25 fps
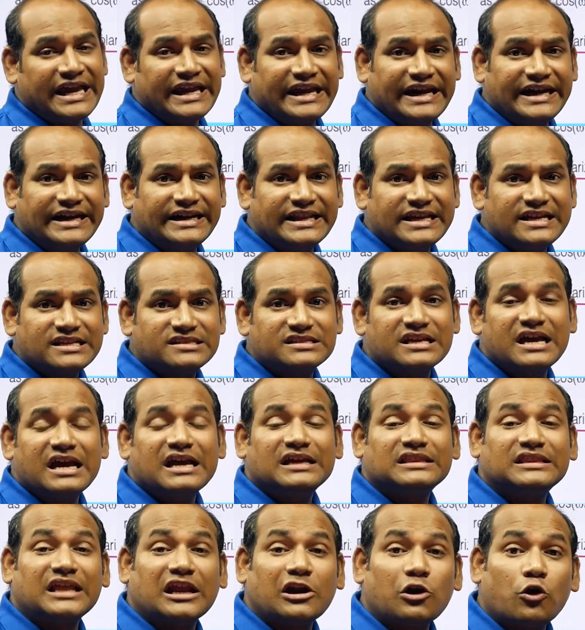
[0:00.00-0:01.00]
it is
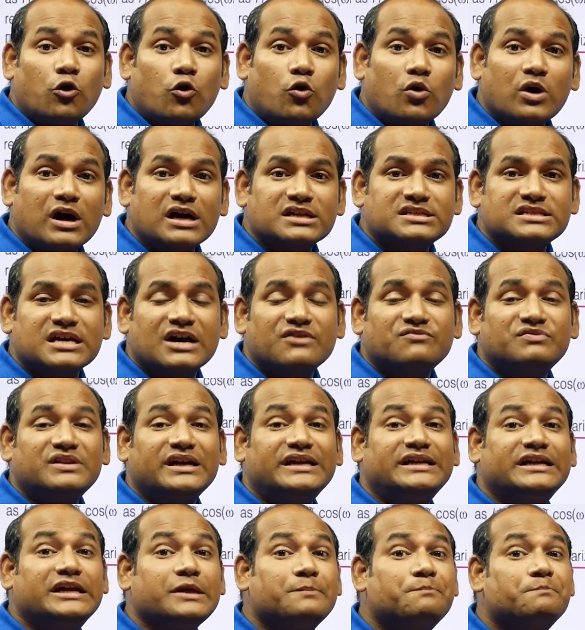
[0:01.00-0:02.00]
the locus of
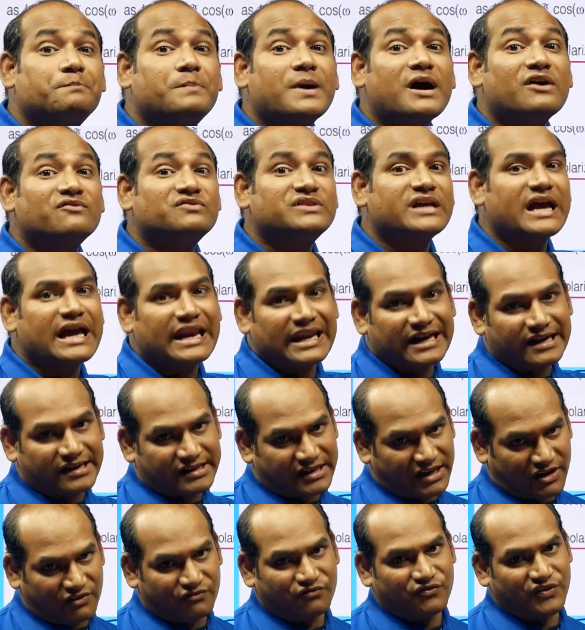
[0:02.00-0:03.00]
the tip of the
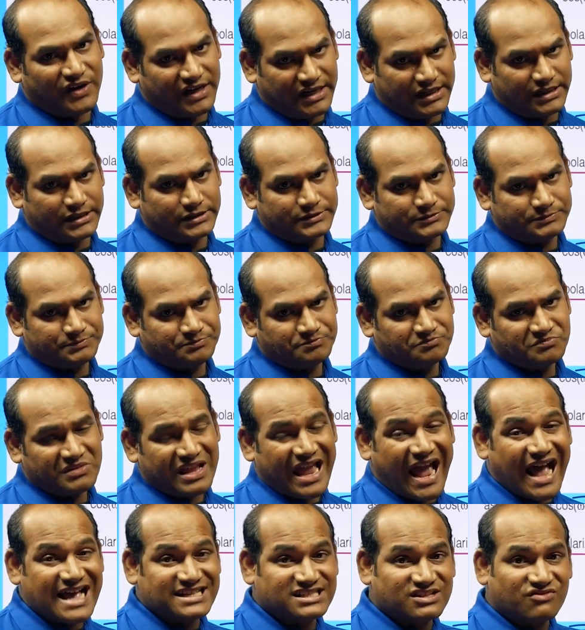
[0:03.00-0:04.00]
electric field
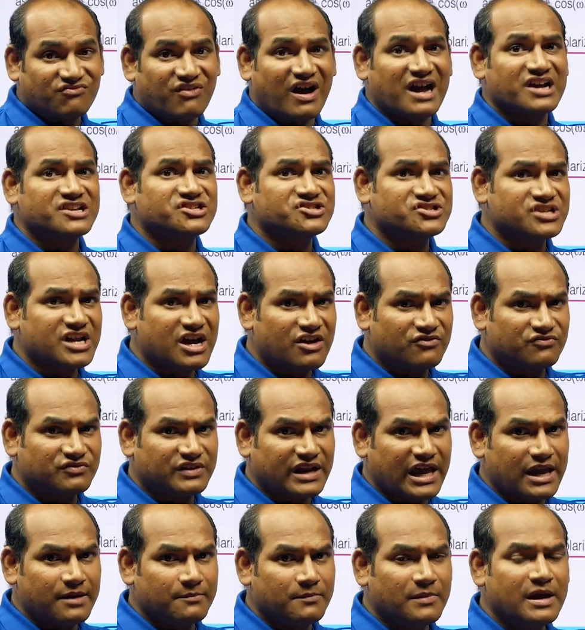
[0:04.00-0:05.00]
as a function of
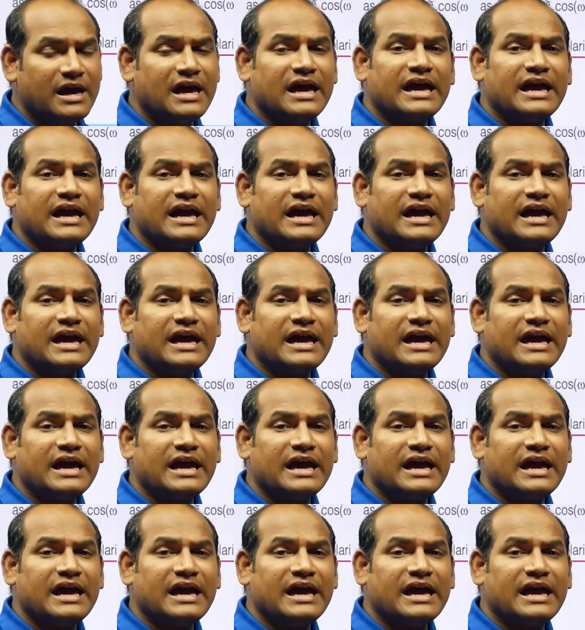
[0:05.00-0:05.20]
time